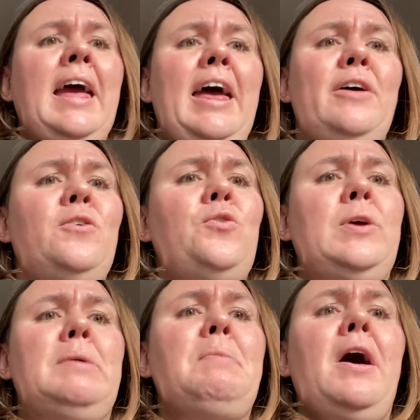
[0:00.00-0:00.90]

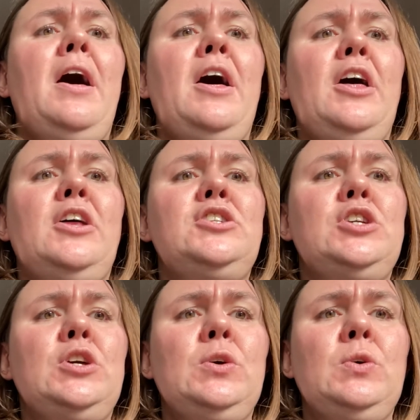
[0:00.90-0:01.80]
every bond
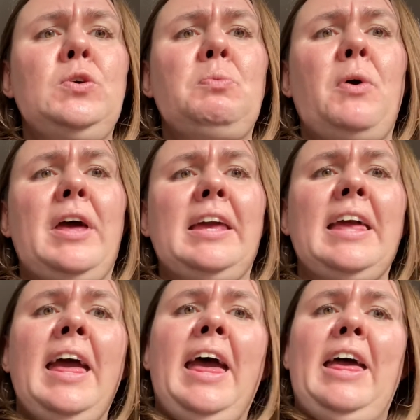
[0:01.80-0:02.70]
you break,
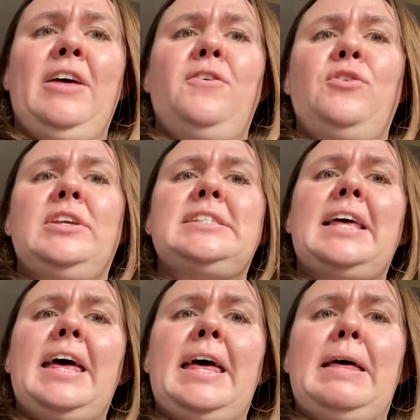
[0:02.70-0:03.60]
every
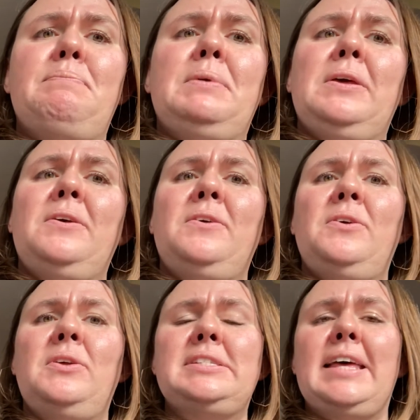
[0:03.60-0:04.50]
step
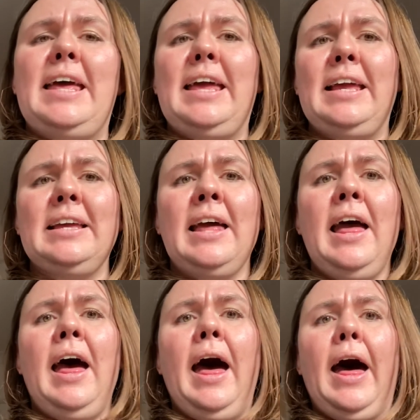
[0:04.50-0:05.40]
you take.
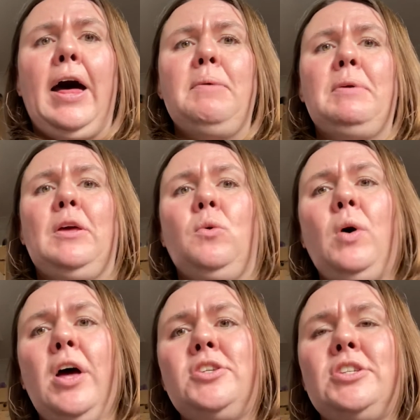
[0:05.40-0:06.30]
I'll be
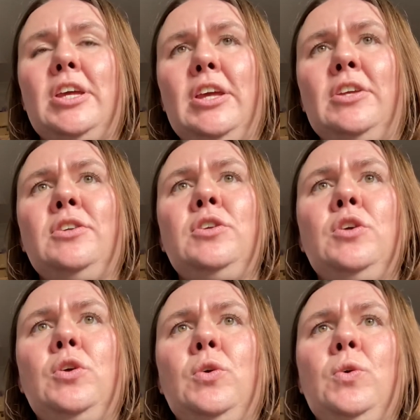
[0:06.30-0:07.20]
watching
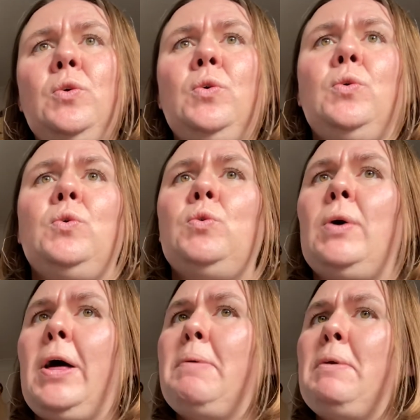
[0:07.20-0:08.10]
you,
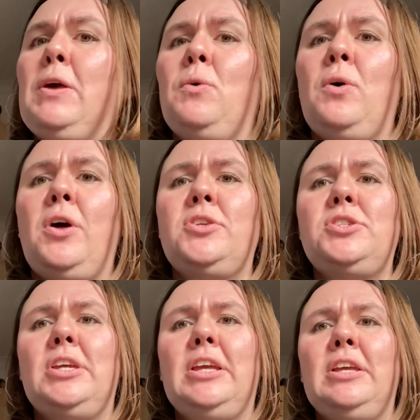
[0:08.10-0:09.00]
I'll be
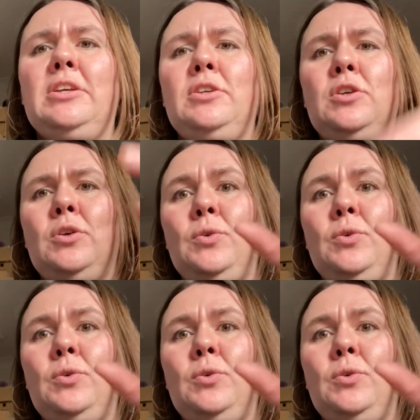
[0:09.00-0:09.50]
watching you.